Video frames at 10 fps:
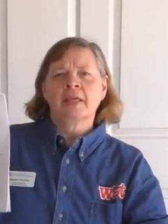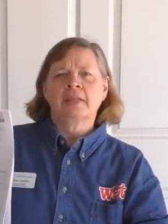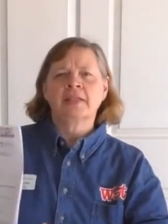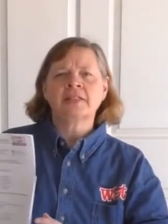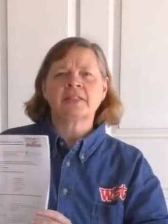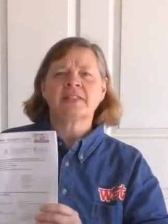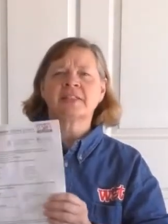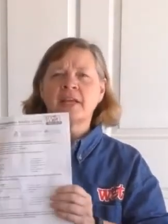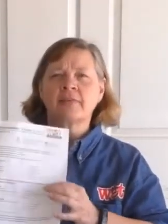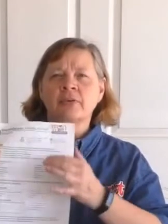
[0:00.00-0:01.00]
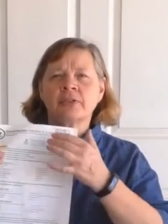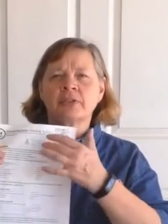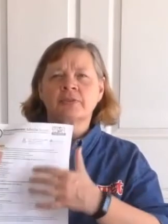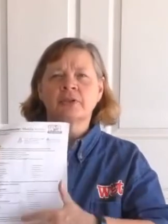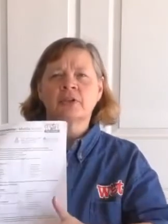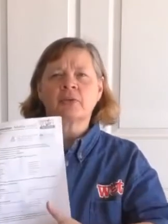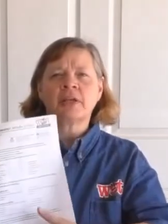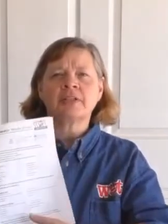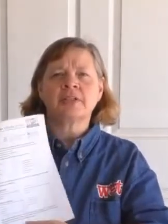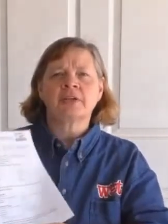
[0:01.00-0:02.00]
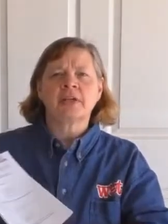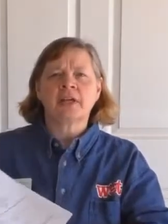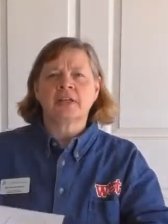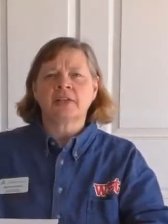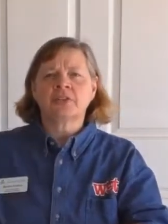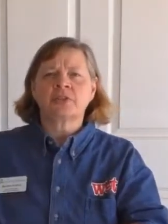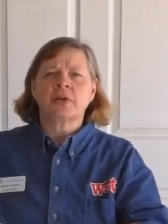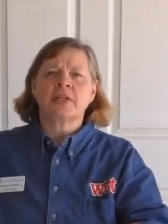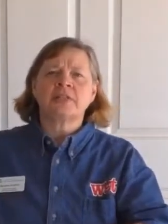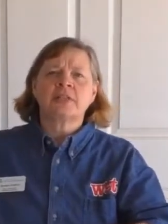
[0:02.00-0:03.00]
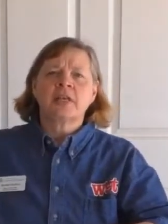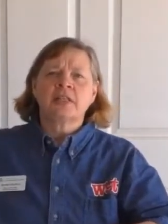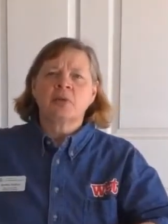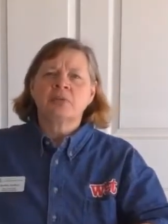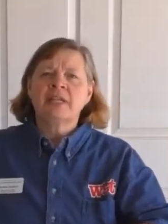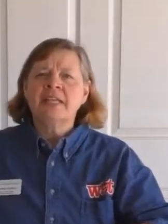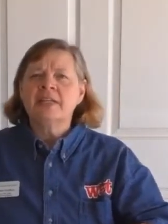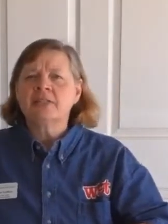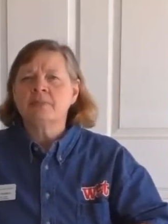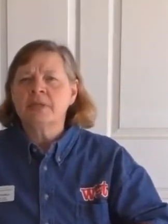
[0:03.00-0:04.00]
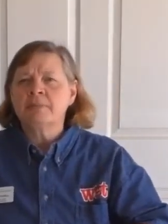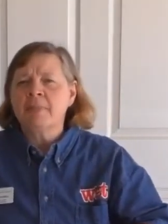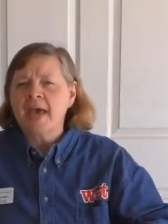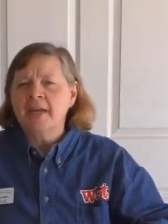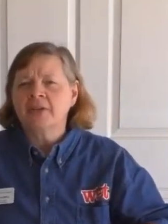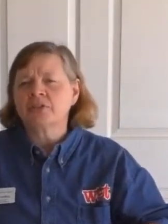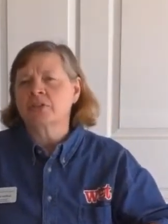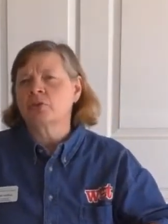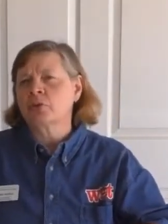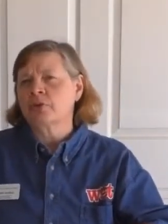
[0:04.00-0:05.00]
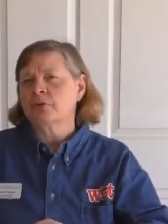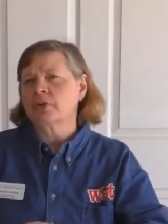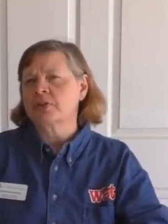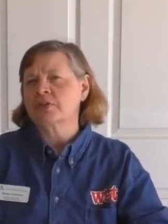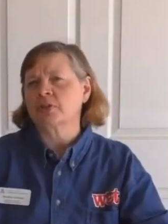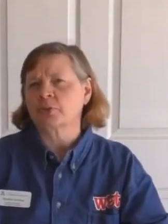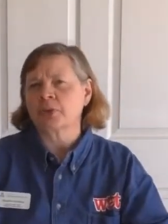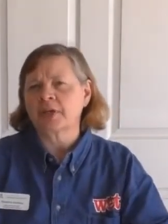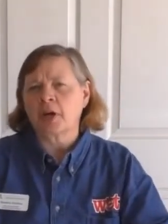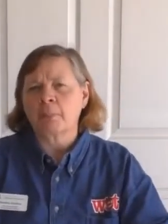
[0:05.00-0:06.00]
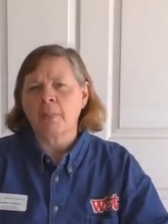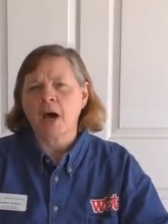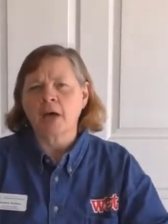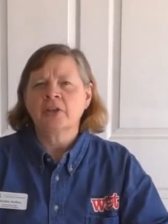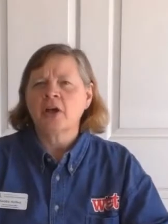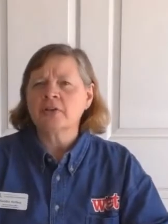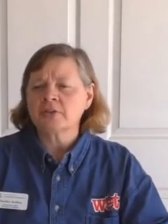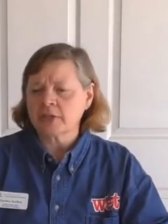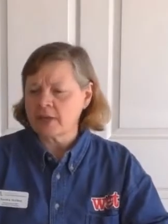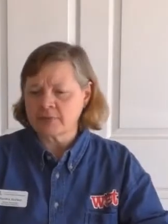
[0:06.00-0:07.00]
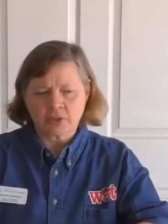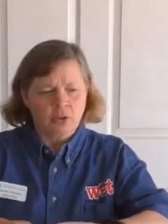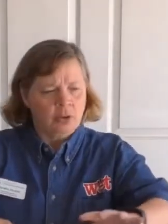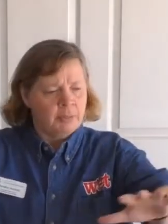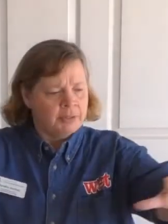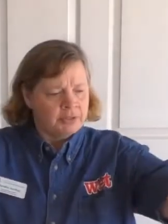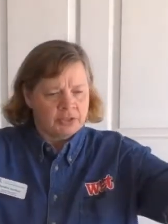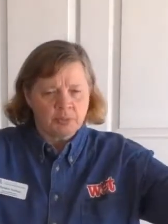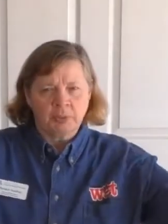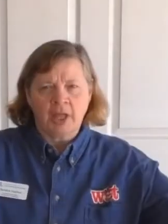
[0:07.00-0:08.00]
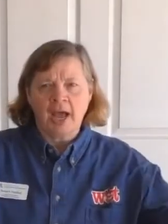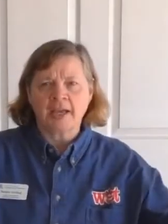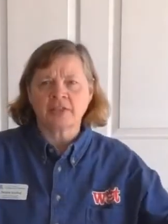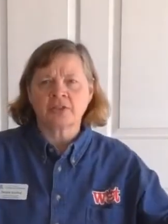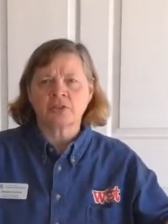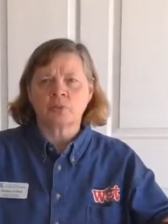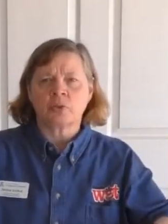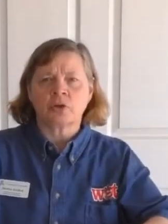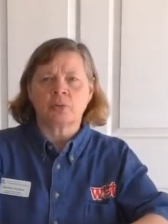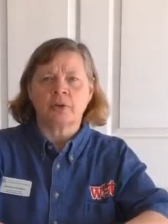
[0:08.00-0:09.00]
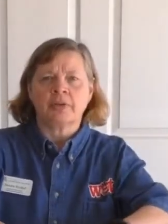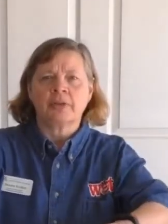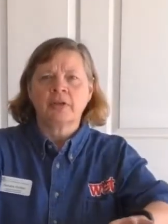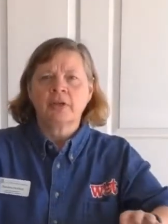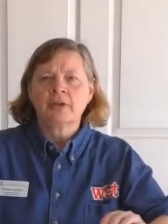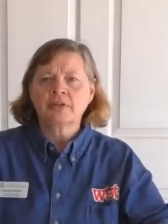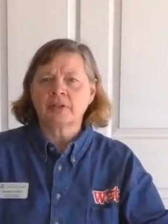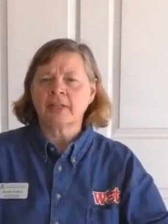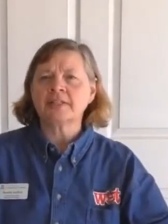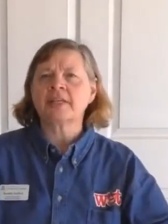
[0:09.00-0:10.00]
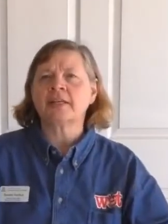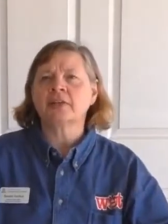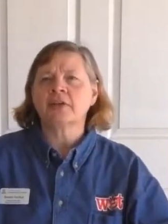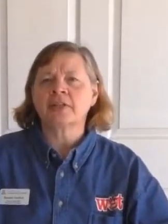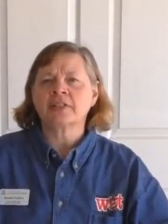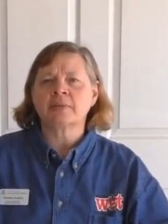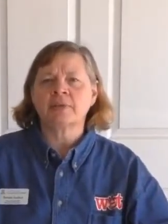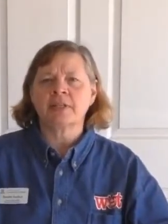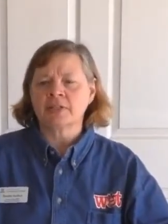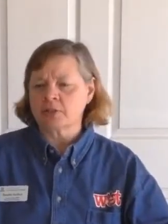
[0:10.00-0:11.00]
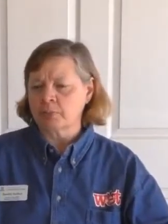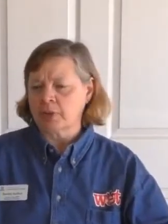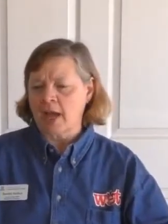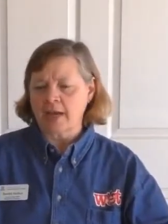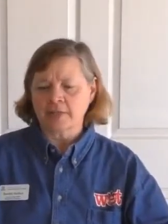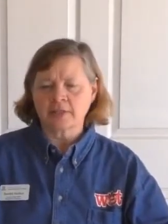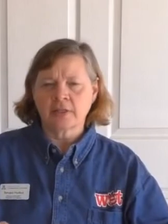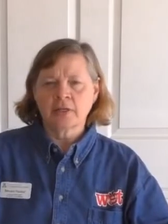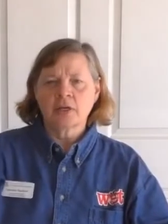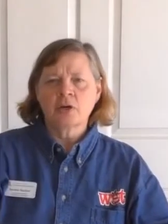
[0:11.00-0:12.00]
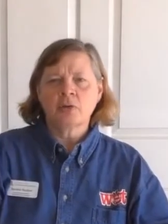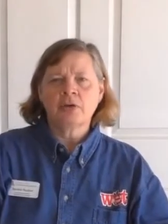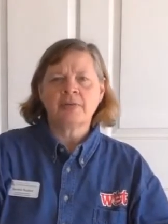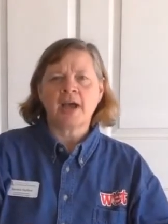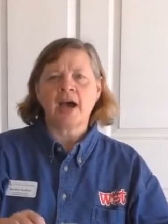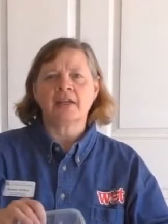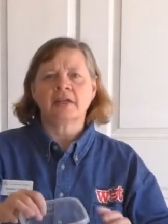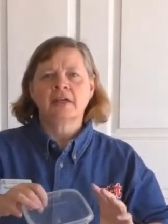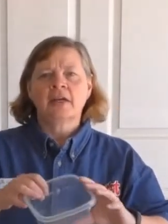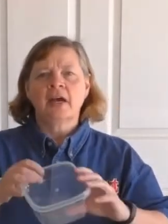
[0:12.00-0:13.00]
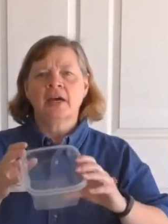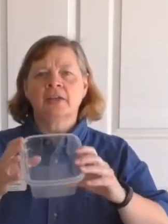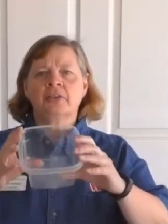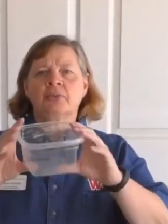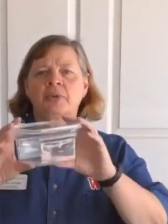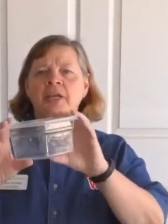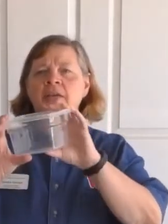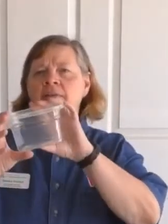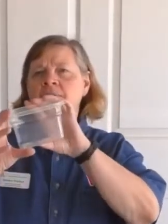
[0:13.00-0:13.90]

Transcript: listed several different criteria and constraints that needed to be managed in order for us to create our model. He also gave us a whole bunch of supplies to work with. So let's take a look at some of these supplies. We've got uh, three